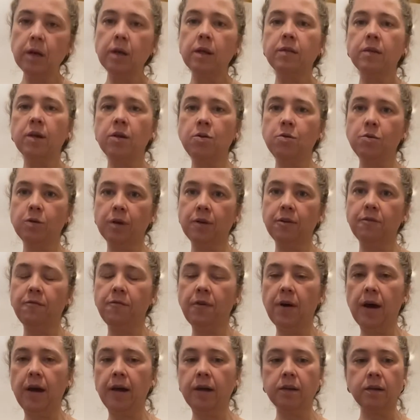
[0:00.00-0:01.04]
that you can
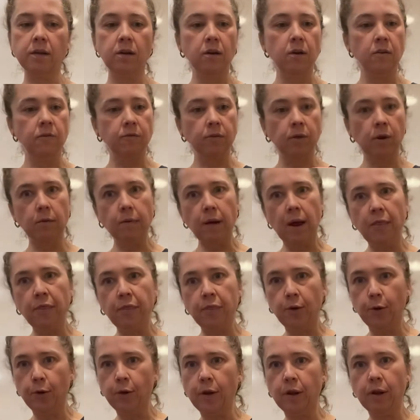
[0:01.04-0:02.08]
find for around
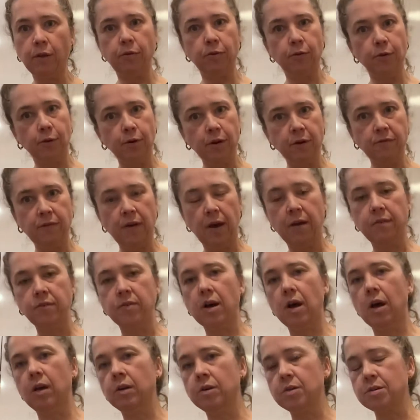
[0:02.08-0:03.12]
$30,
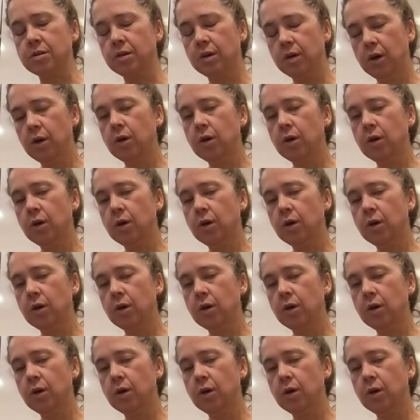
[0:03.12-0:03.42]
$35.